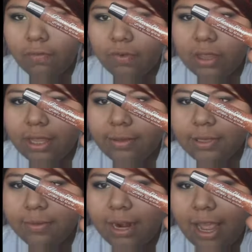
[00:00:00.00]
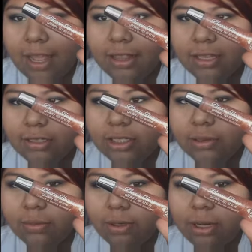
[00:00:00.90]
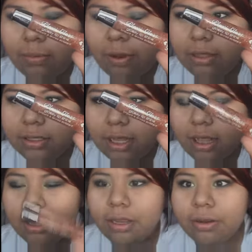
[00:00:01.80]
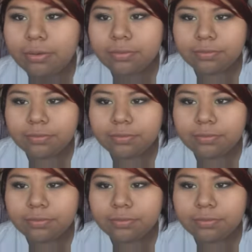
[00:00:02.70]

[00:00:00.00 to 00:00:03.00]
For the lips, I'm going to add this shimmery bronze color.